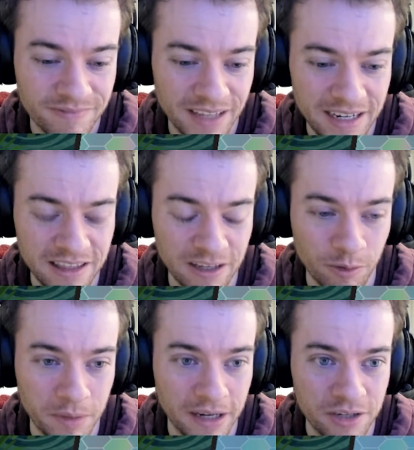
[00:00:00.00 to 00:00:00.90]
Anything would
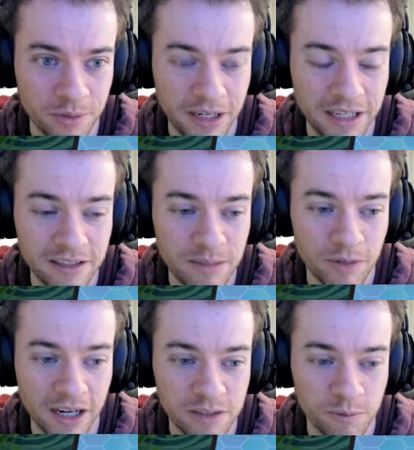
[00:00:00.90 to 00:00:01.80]
be nice. We're going to get the Team
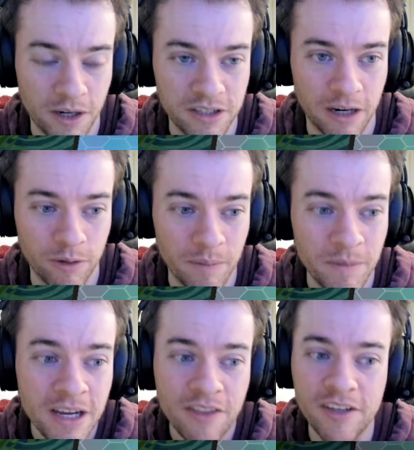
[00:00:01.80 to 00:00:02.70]
Rocket's Watchtower up.
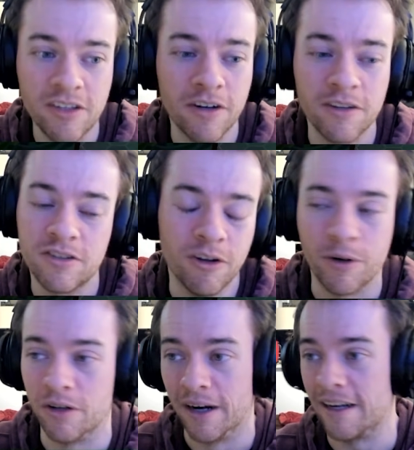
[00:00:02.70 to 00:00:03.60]
This card is so
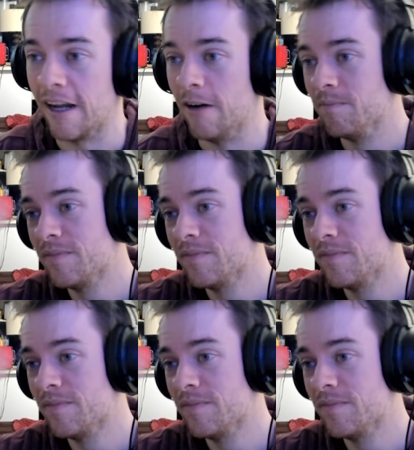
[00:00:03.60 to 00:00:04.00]
good right now.